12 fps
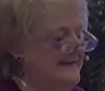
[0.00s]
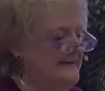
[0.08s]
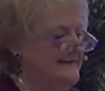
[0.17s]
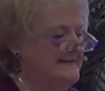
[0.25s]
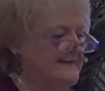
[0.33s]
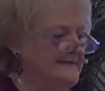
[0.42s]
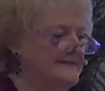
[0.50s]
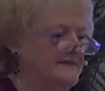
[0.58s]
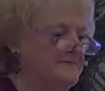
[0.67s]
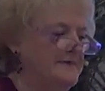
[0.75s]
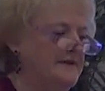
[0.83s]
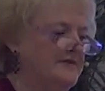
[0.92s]
And he says
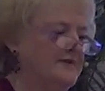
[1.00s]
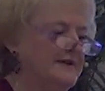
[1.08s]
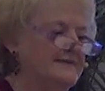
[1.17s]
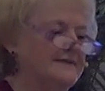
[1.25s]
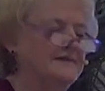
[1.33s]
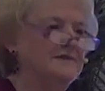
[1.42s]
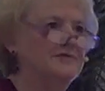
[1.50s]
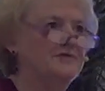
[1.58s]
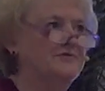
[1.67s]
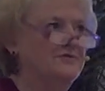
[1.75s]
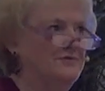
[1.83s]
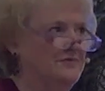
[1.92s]
to Peter, I tell you
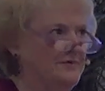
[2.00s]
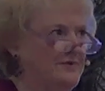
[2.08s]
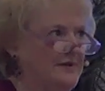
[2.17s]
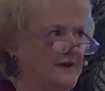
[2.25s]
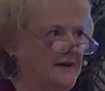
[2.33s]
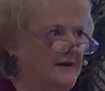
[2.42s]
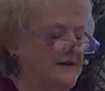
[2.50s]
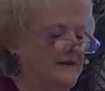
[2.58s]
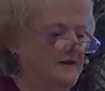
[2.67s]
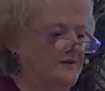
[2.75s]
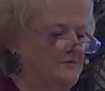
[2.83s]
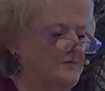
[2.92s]
the truth,
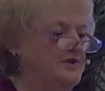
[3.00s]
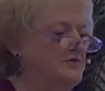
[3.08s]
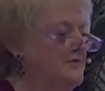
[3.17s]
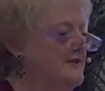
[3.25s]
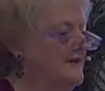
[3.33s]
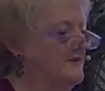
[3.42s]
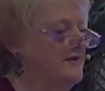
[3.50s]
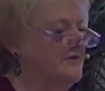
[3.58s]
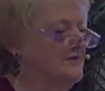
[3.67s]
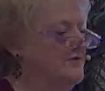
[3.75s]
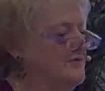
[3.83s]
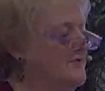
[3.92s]
when you were
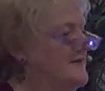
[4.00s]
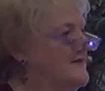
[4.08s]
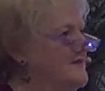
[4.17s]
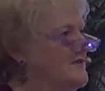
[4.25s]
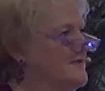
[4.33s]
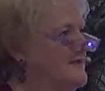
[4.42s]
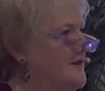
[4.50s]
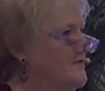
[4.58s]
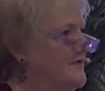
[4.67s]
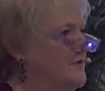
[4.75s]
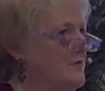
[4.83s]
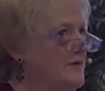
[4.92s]
younger, you dressed
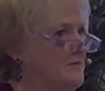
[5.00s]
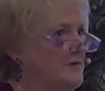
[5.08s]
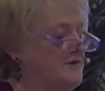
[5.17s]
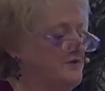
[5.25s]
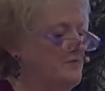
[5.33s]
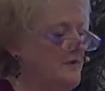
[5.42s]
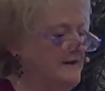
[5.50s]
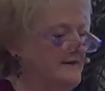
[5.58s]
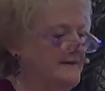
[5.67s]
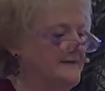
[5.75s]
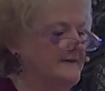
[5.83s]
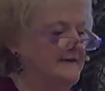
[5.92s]
yourself and went where you
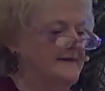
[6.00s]
wanted.